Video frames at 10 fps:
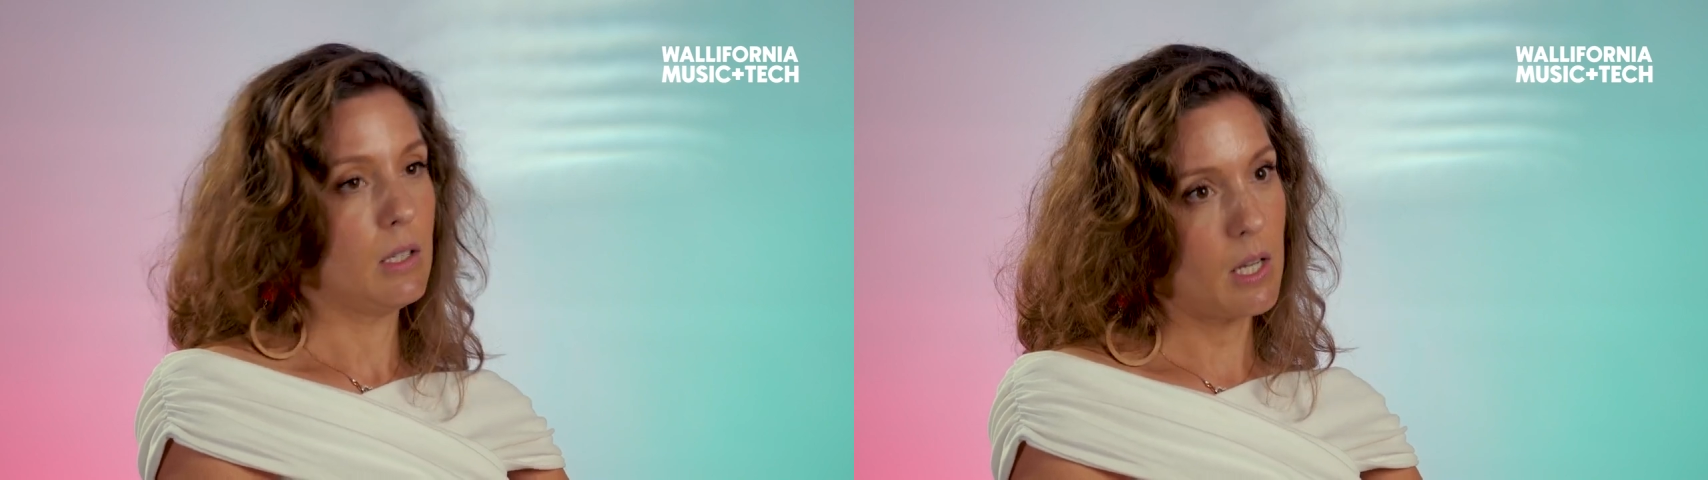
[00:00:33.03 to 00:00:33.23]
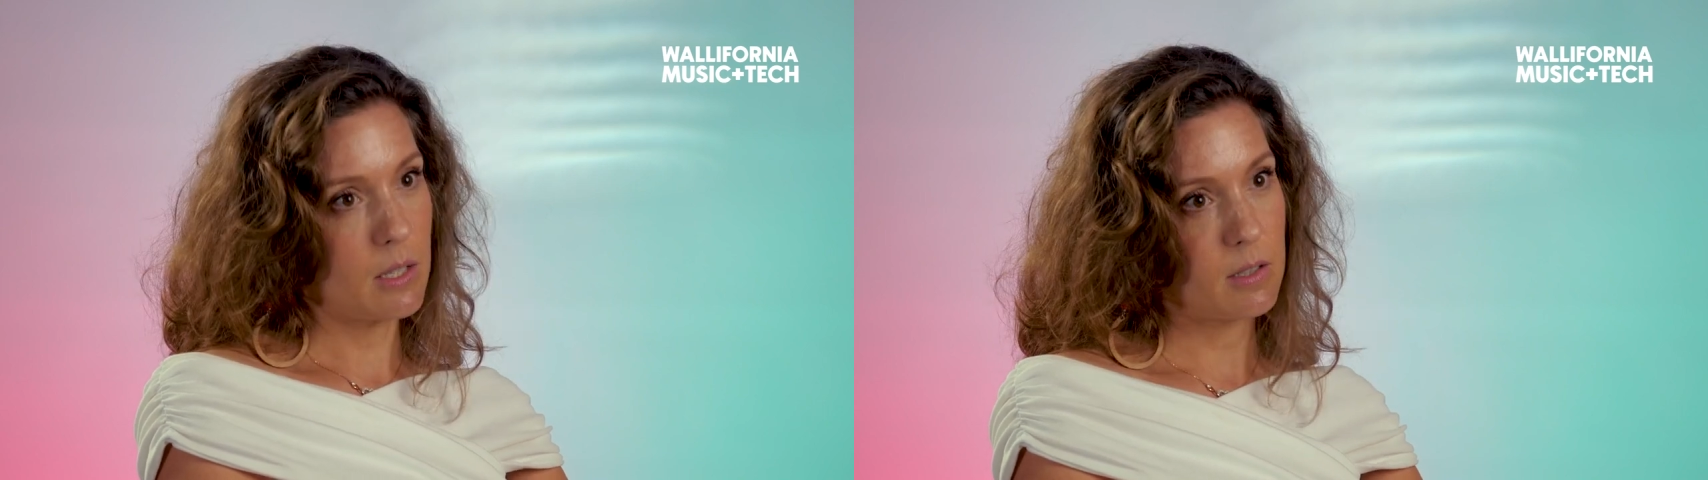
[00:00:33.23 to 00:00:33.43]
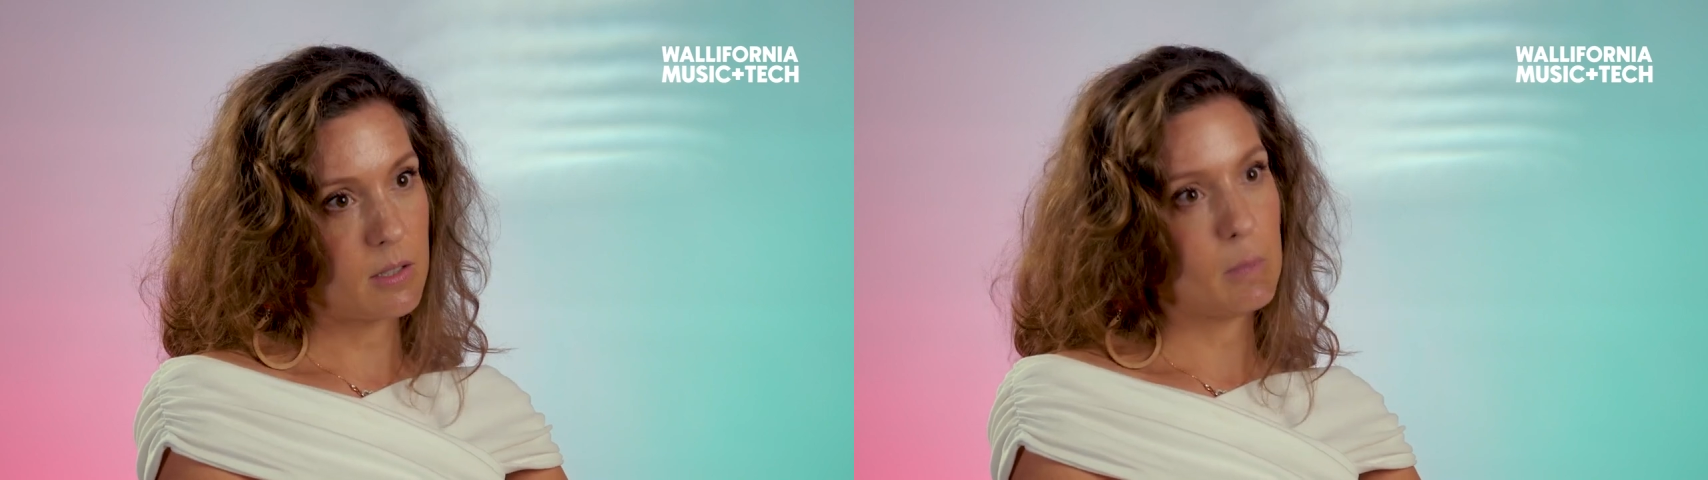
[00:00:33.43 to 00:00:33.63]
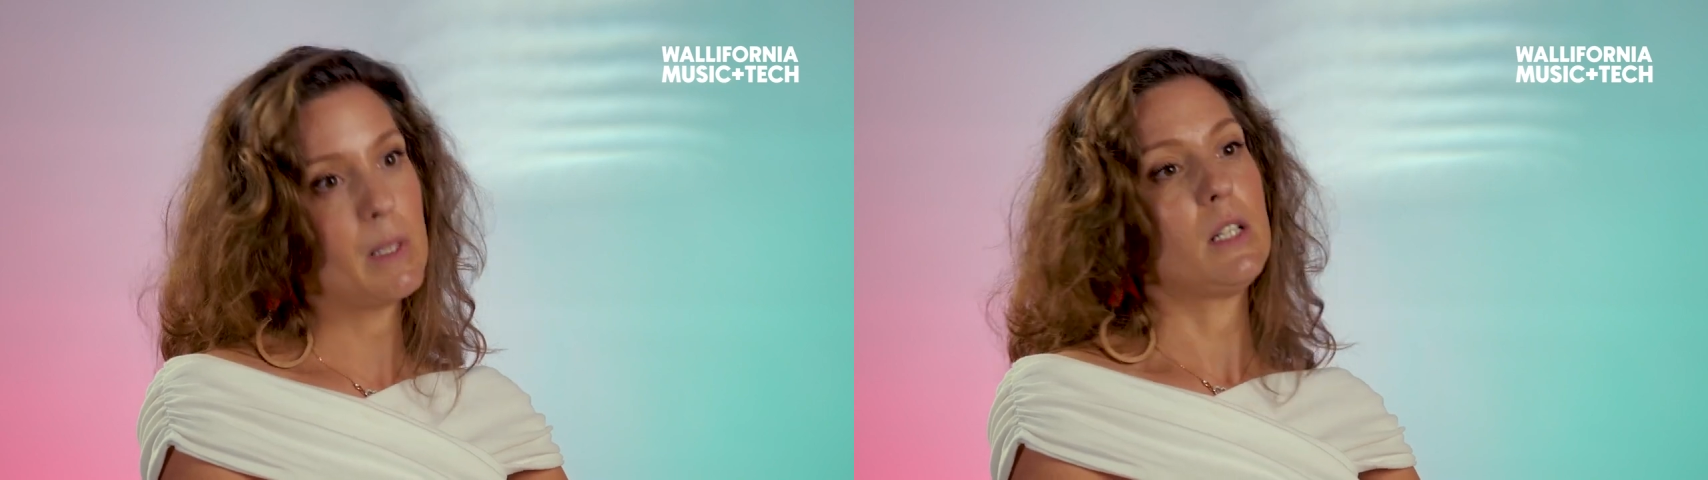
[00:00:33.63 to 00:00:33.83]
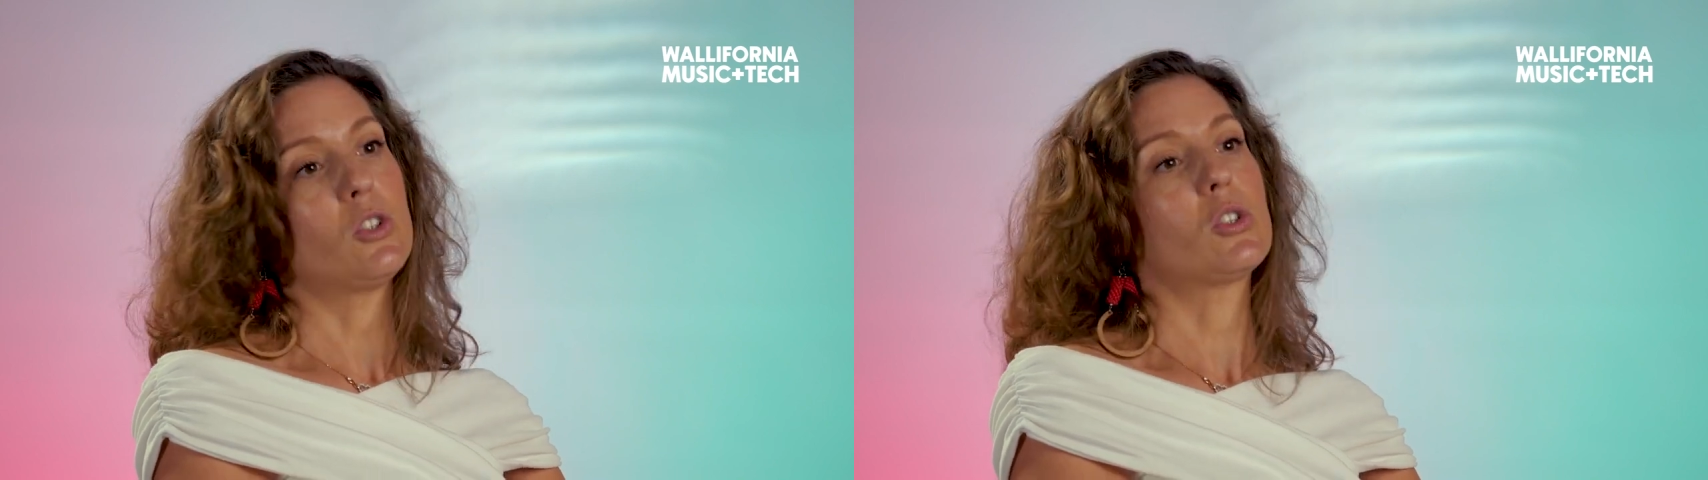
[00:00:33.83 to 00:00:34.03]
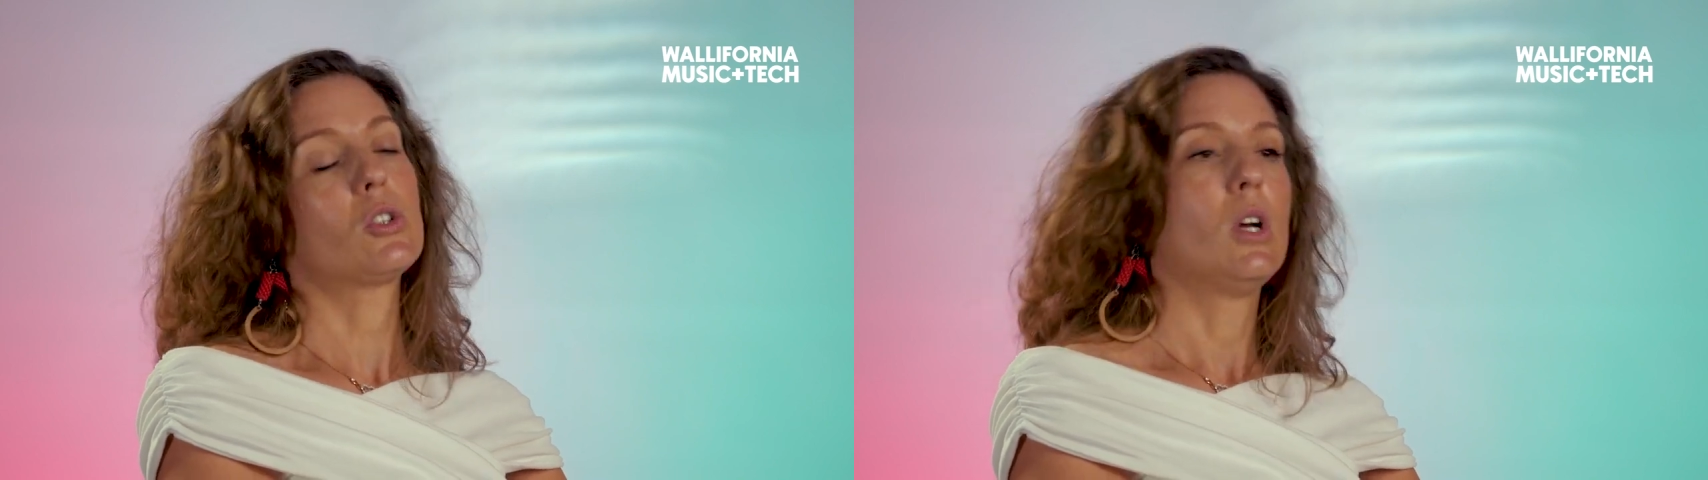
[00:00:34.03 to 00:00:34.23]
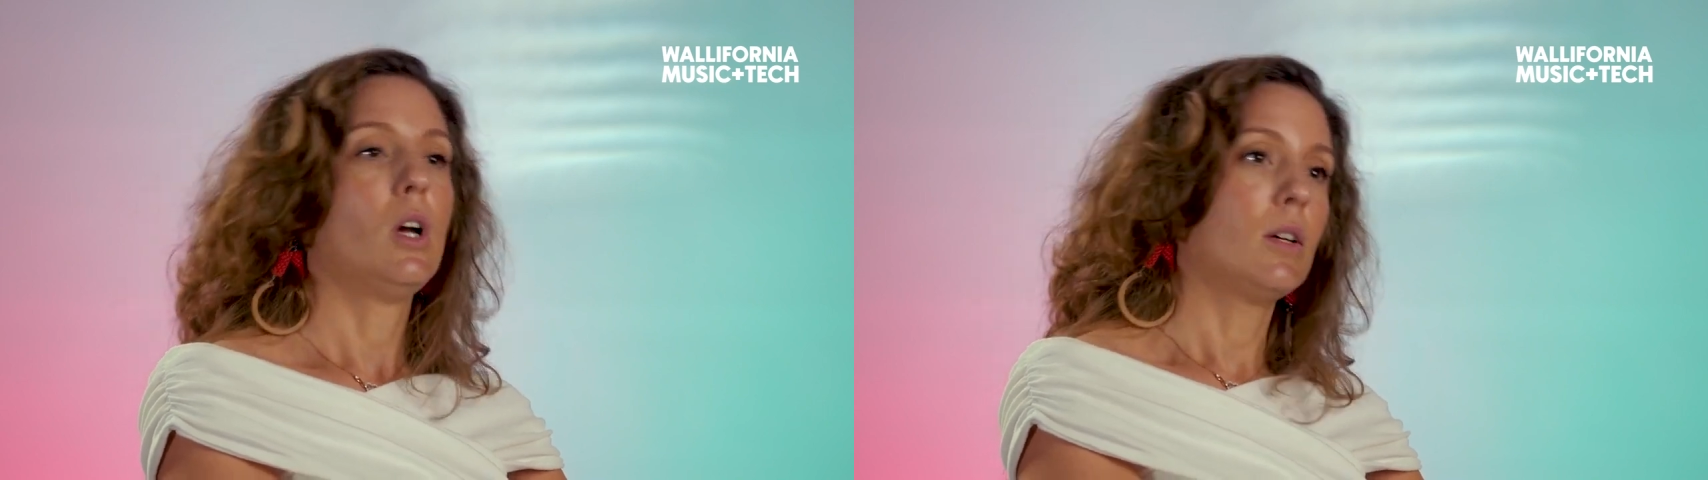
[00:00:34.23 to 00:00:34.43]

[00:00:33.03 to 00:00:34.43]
text-to-speech,